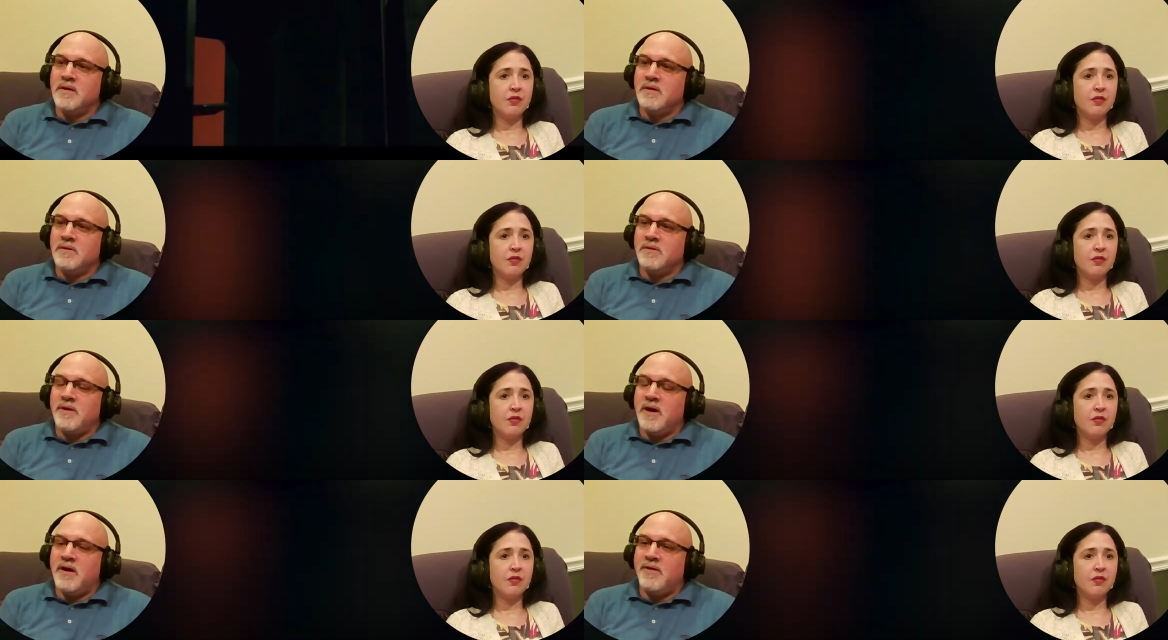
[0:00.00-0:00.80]
Speaker 1: So
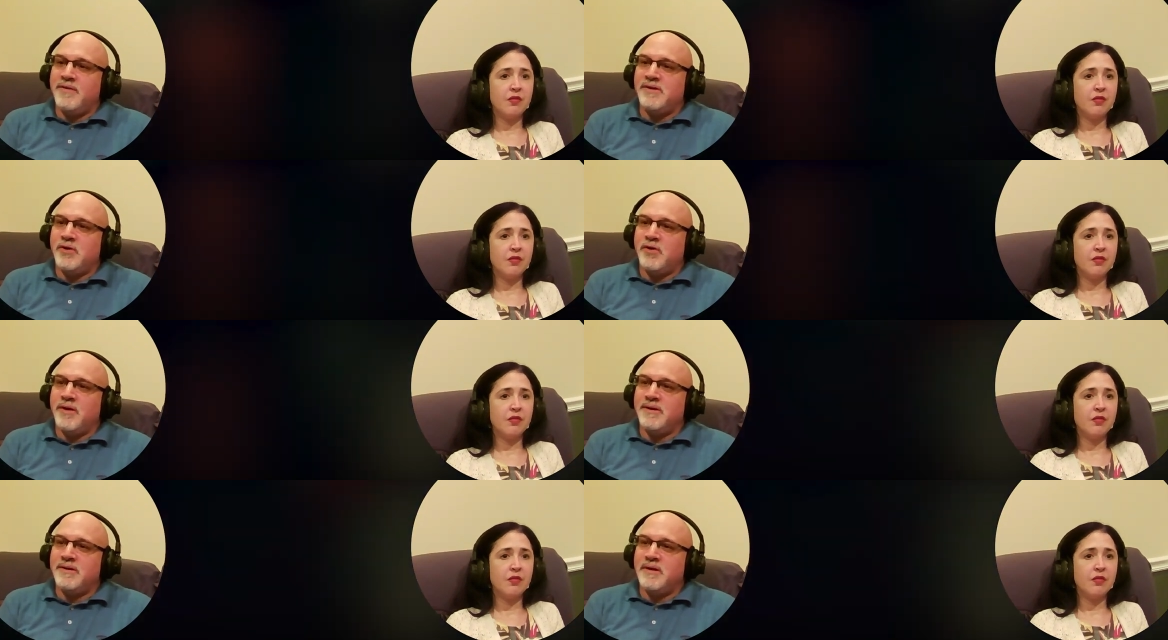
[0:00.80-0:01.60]
they harvest the
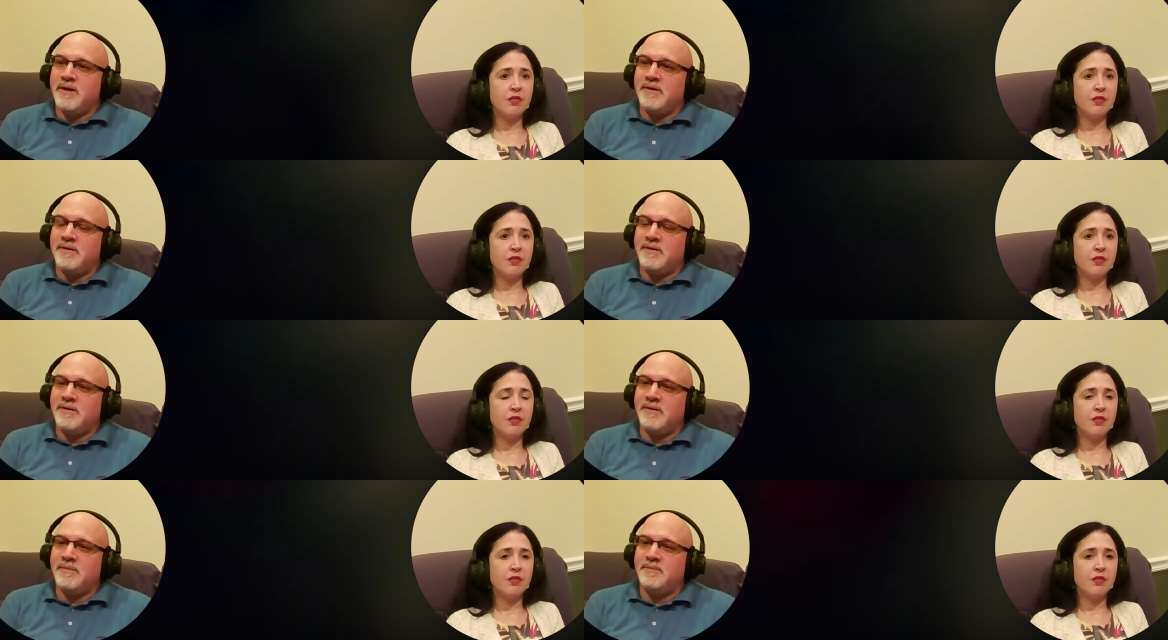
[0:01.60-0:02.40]
organs, I
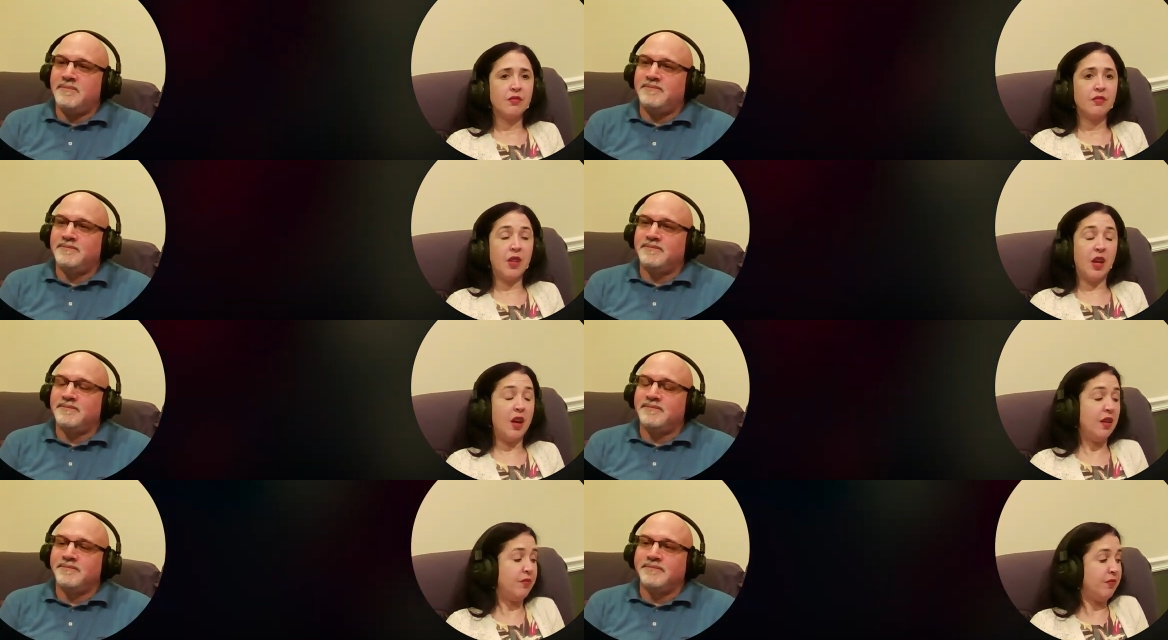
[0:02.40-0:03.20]
guess?
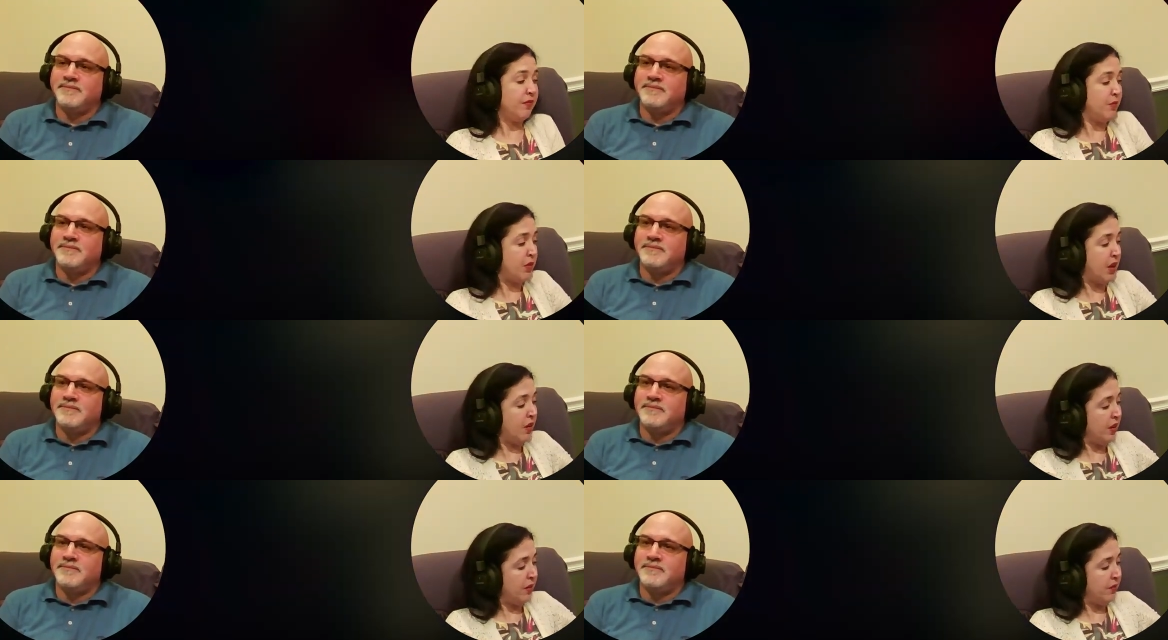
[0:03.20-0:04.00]
Speaker 2: Yeah,
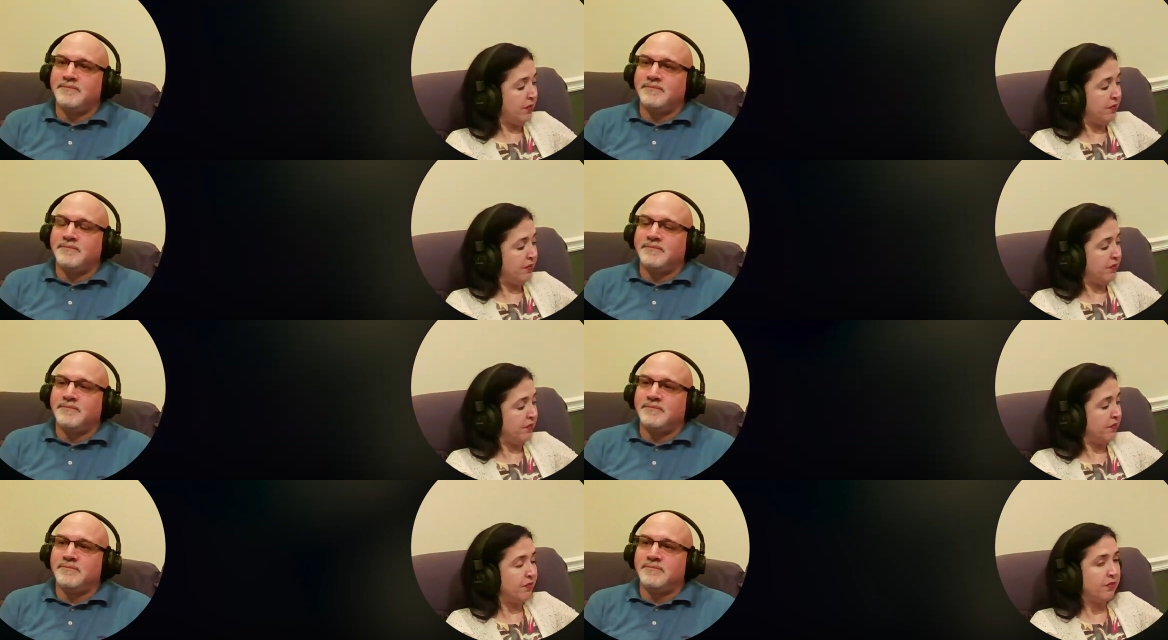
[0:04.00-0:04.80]
apparently.
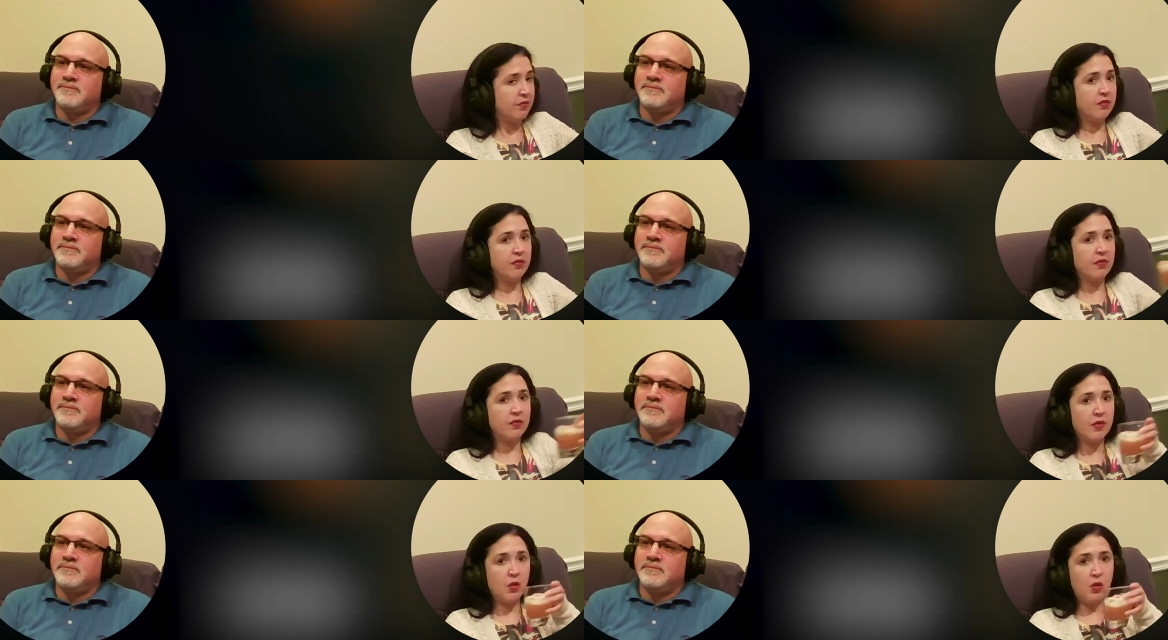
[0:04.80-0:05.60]

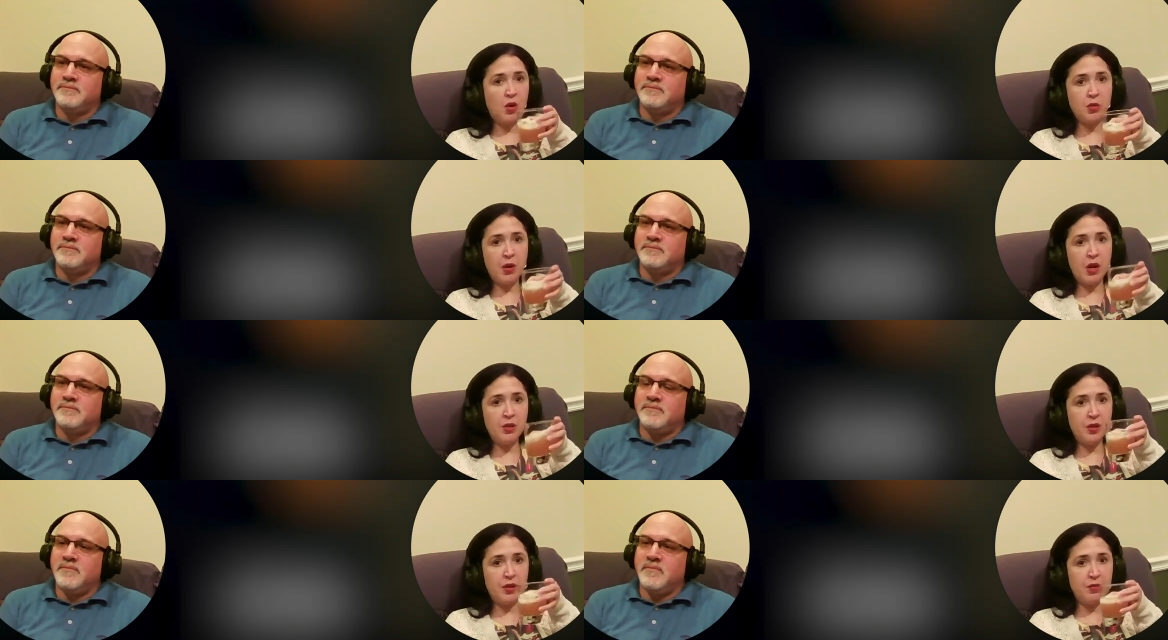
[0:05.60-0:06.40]
Who knows what
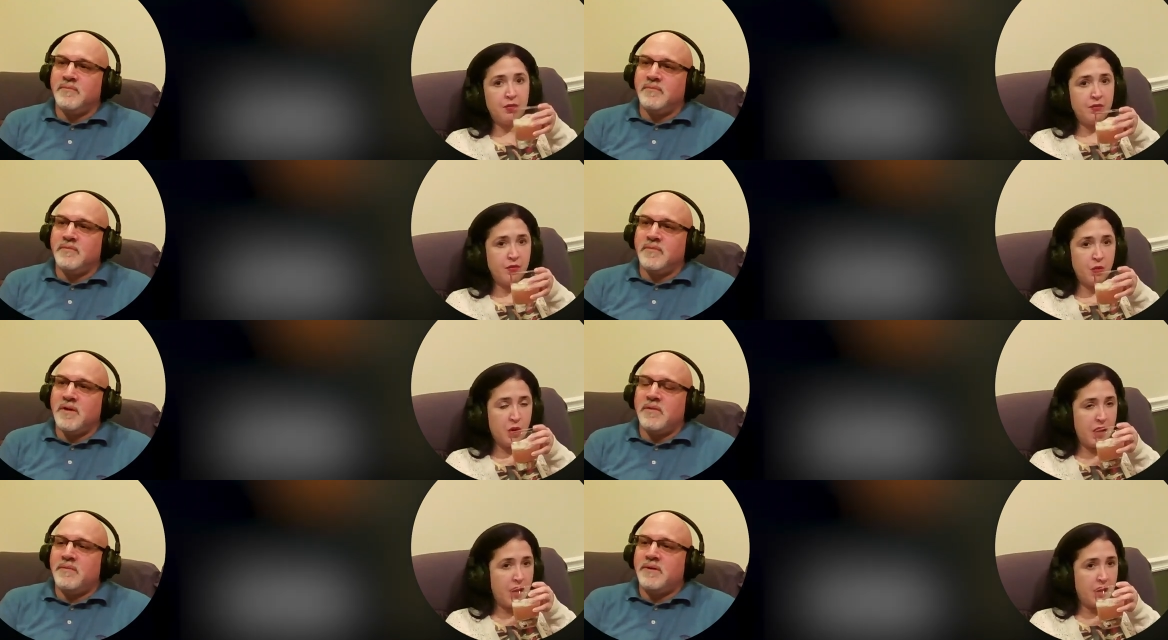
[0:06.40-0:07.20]
else they're
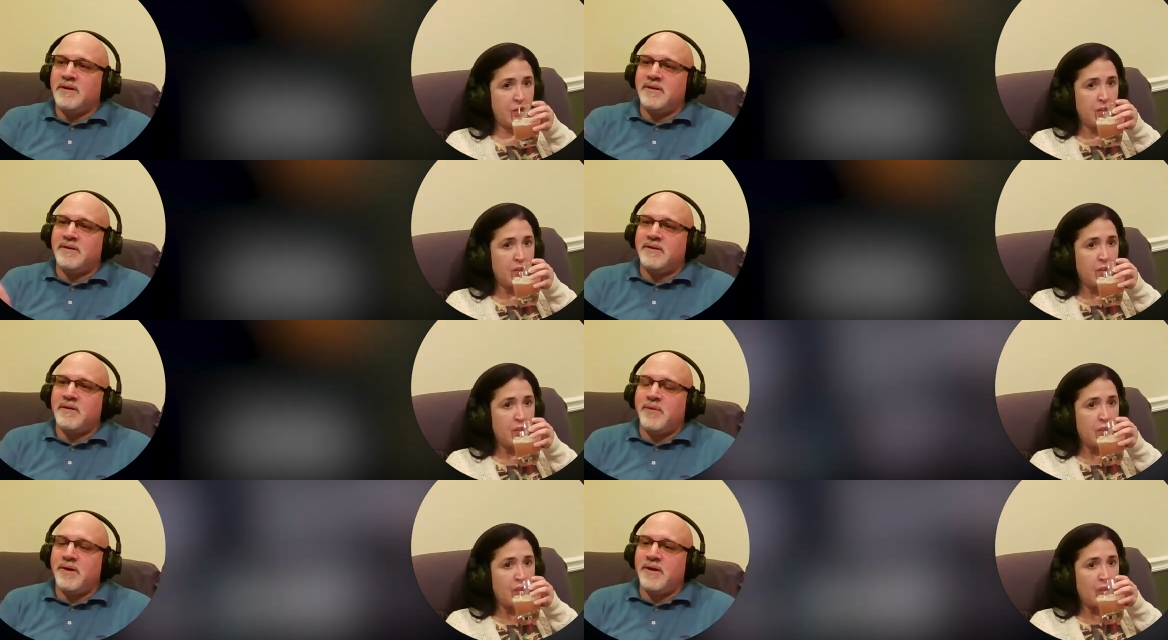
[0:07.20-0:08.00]
Speaker 1: working on there? This,
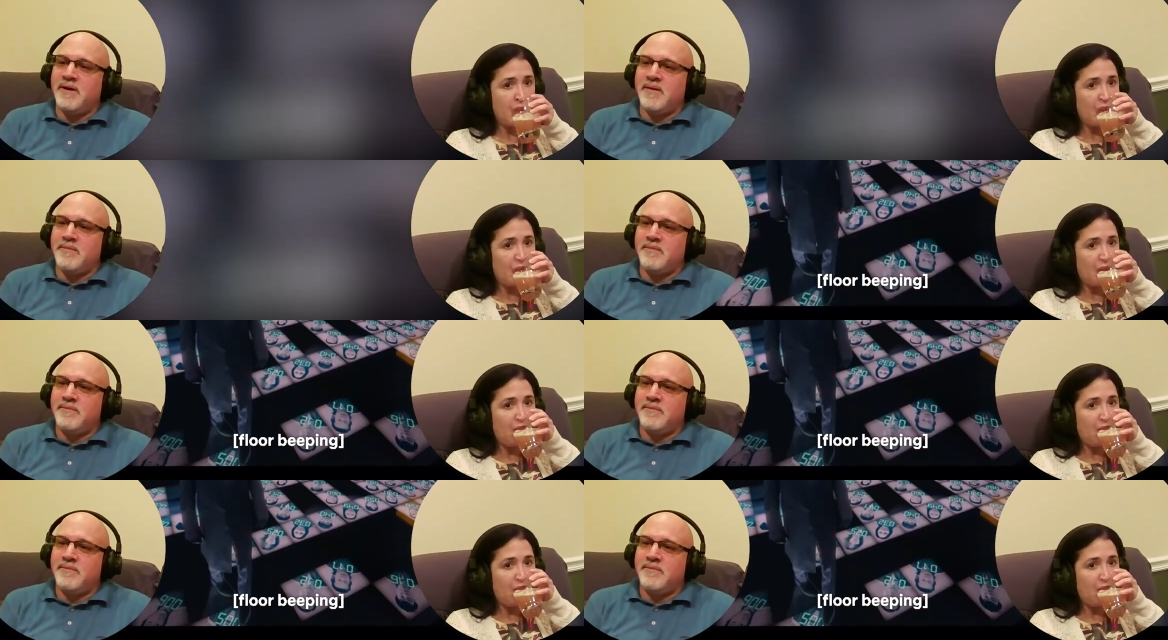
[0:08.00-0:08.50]
they're burning them.